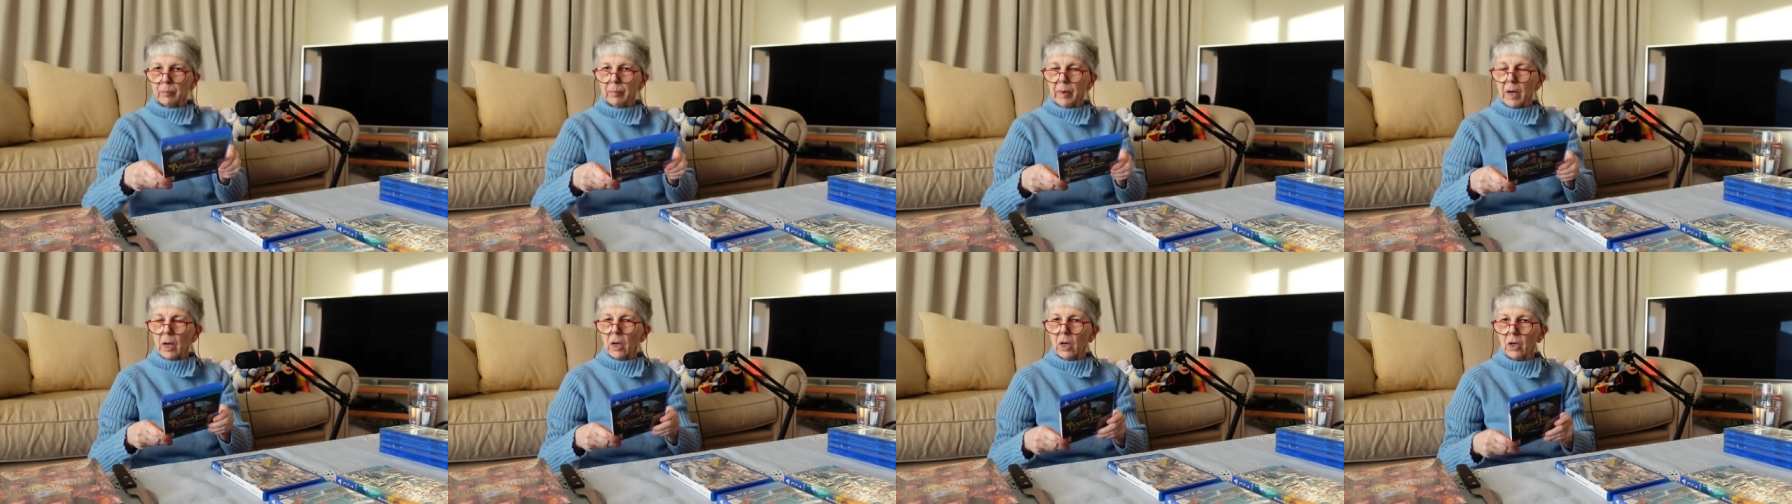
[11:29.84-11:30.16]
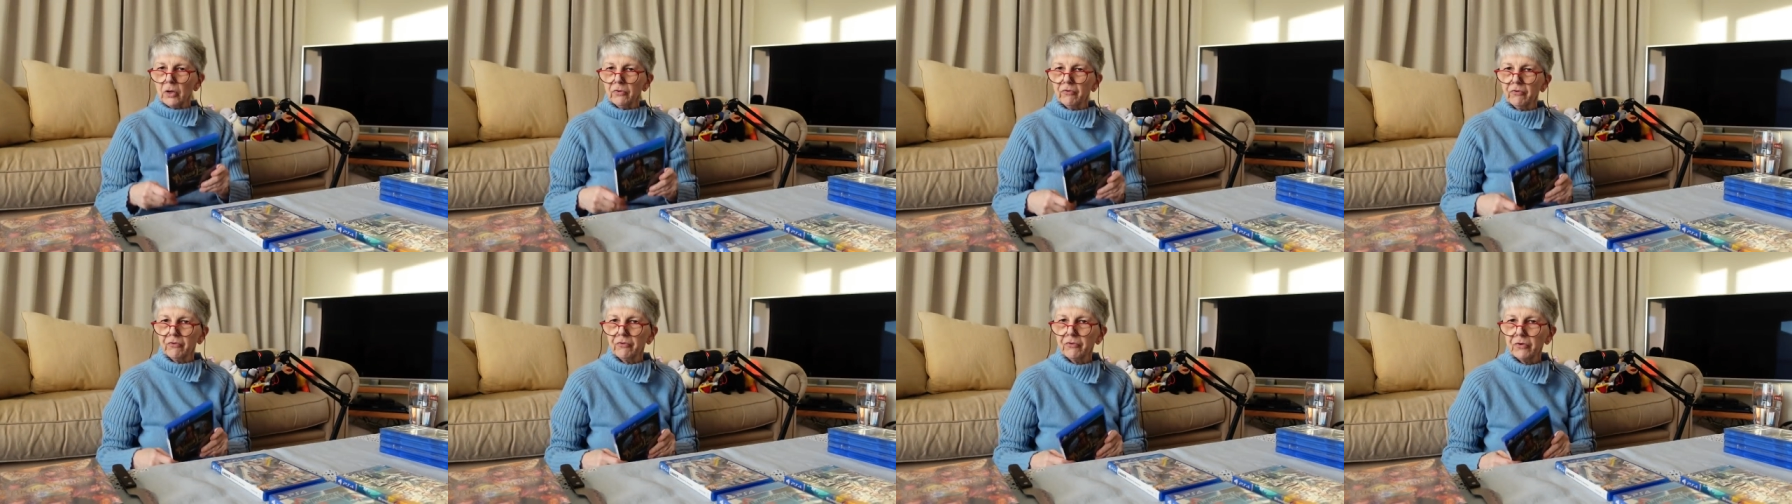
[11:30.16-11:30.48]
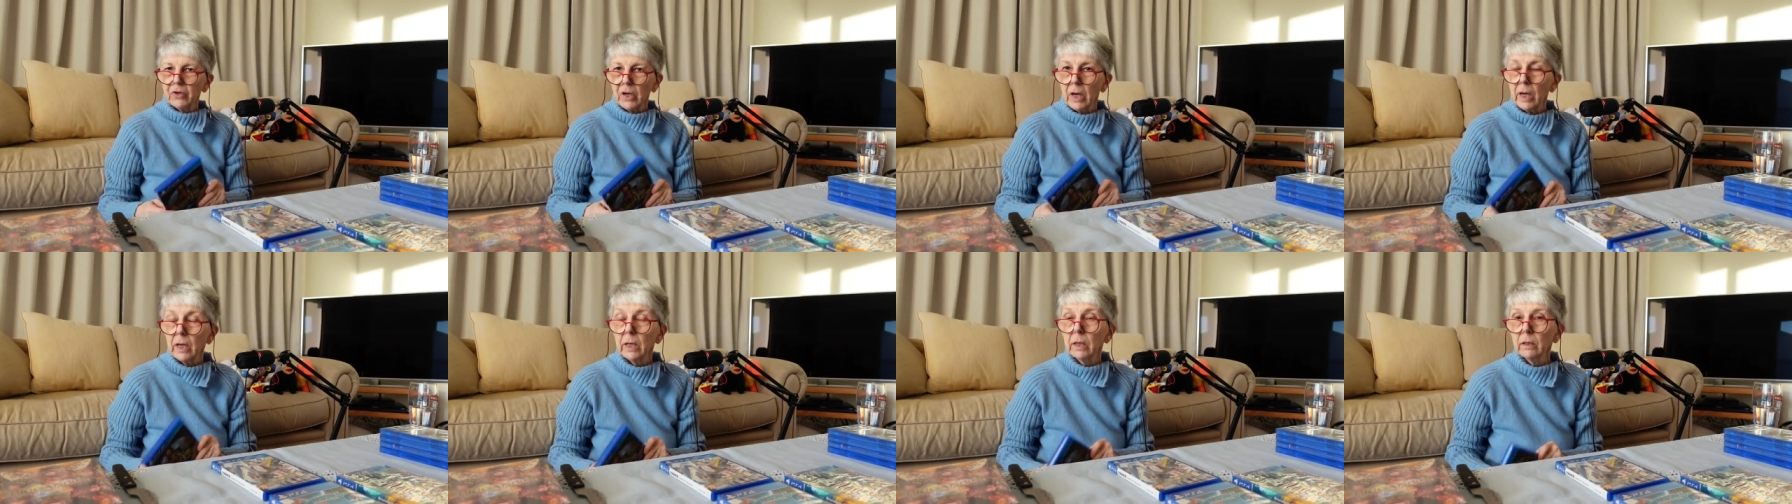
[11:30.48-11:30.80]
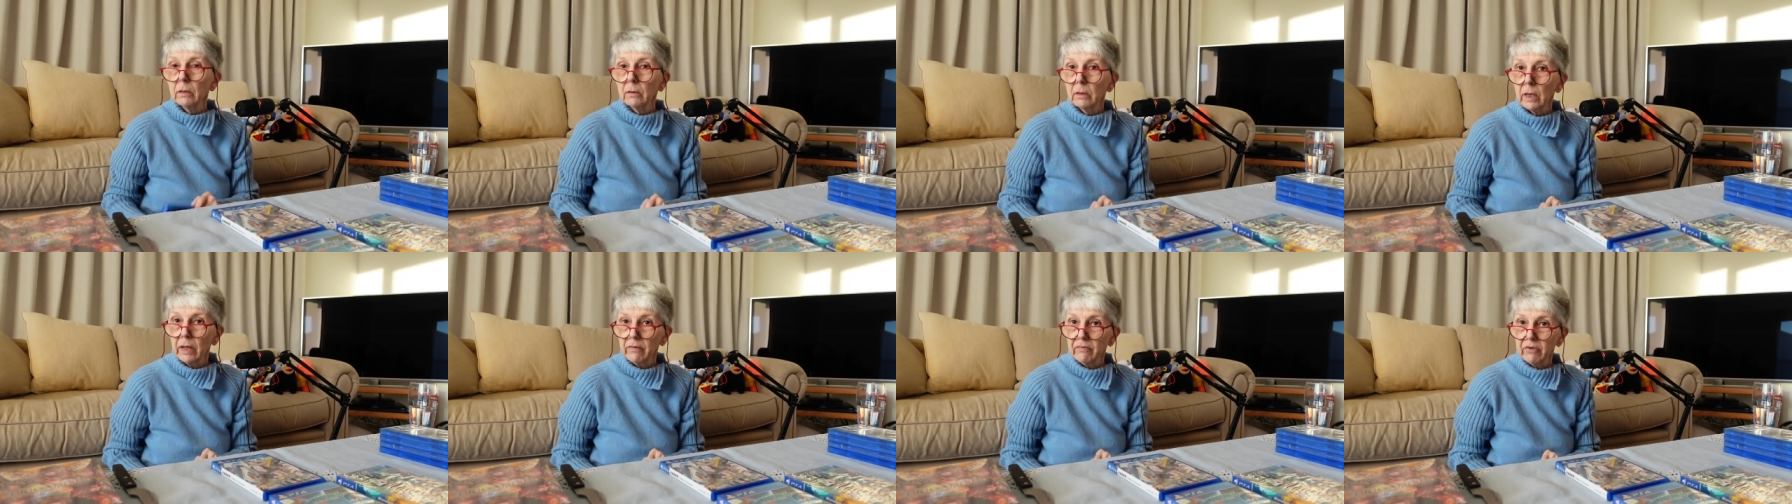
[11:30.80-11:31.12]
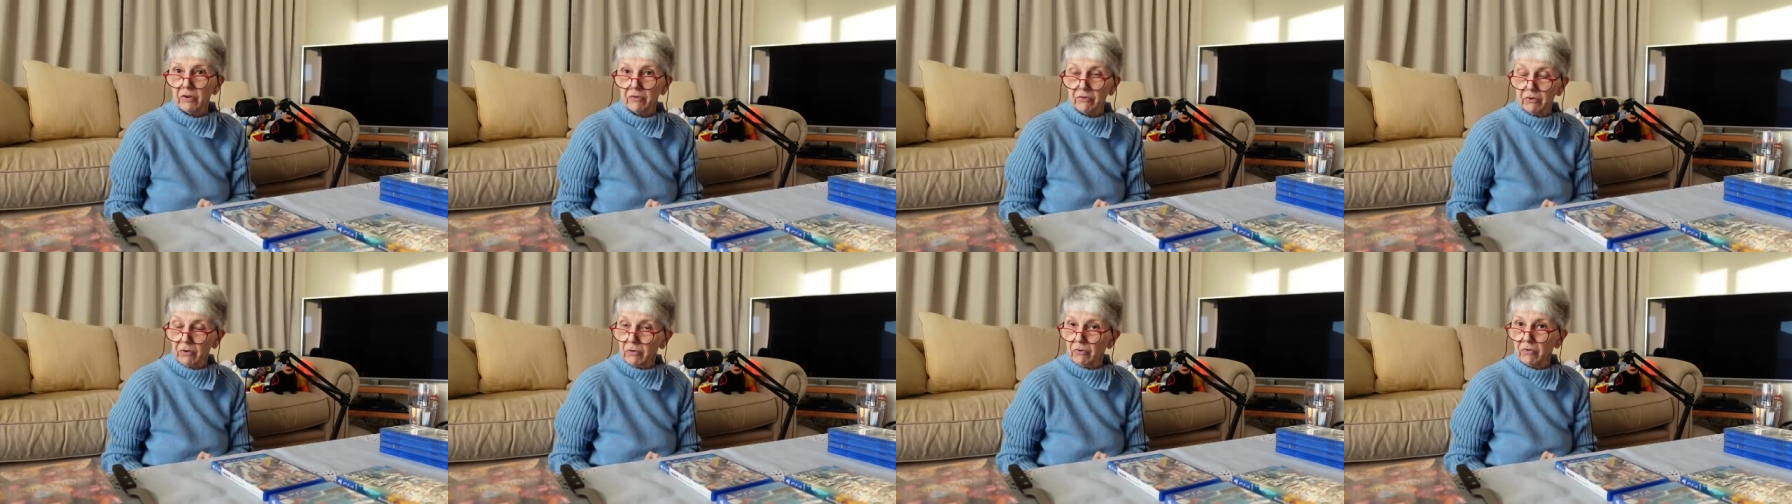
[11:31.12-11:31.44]
Bard's Tale
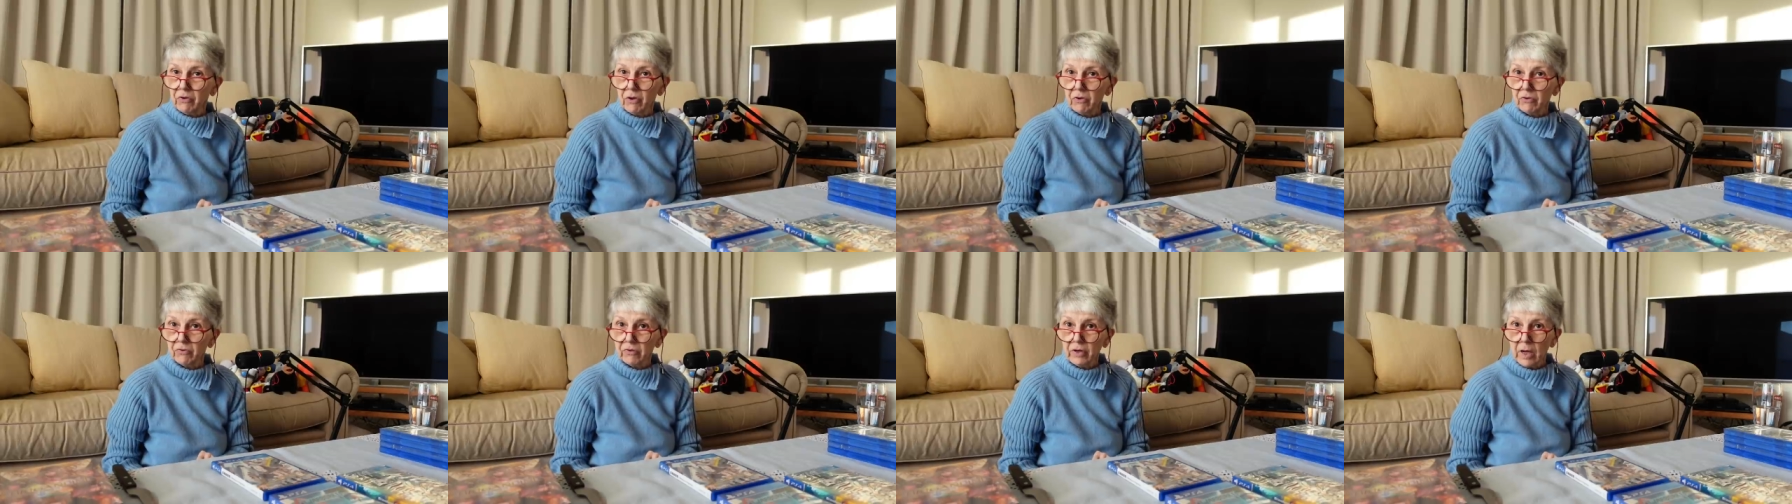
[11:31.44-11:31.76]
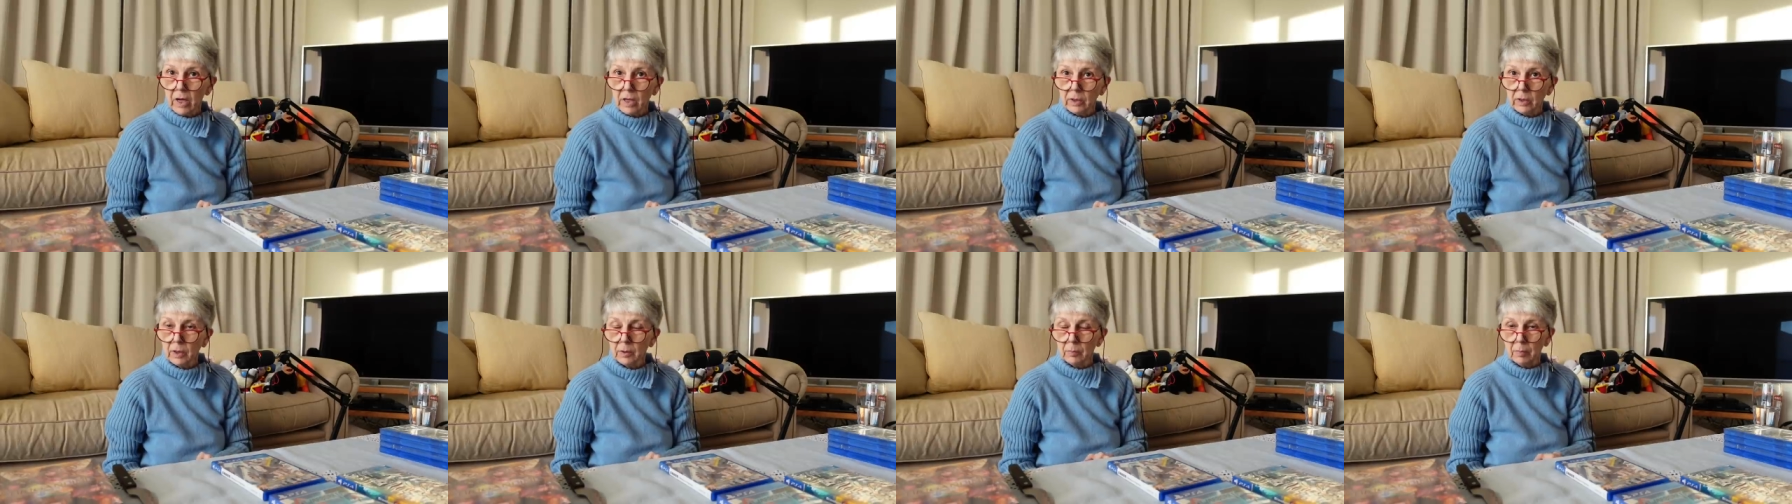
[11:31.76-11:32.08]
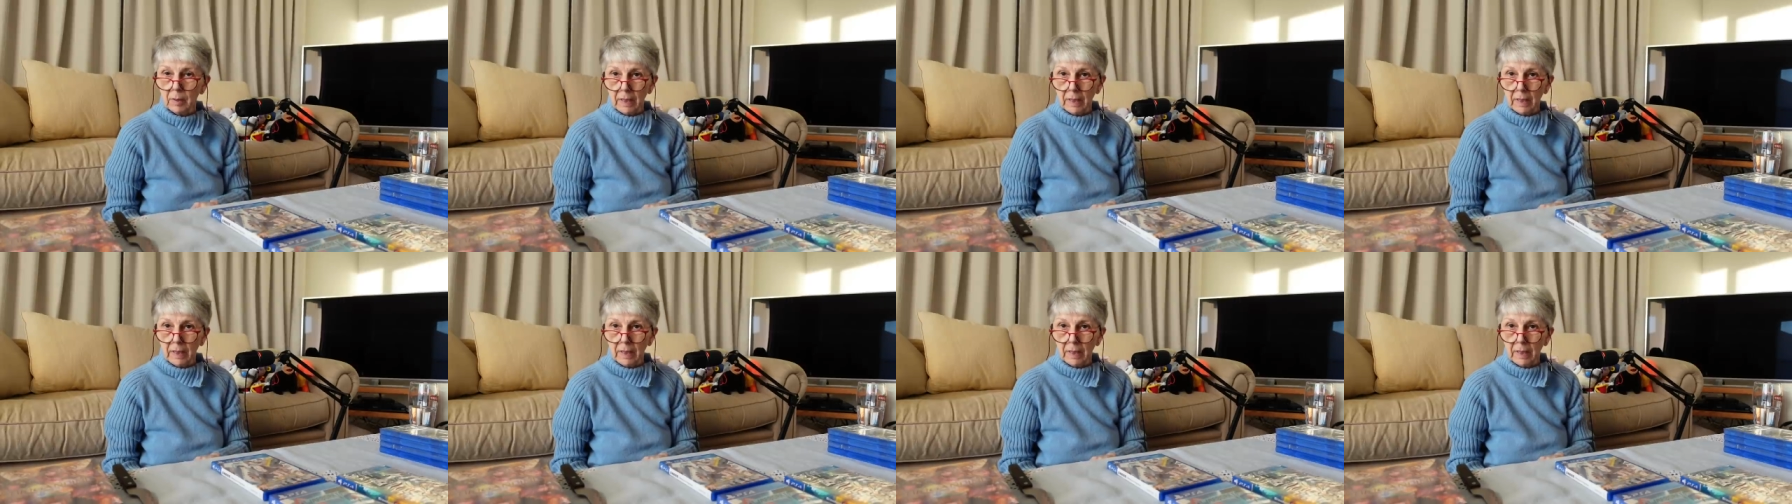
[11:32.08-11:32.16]
ever since I started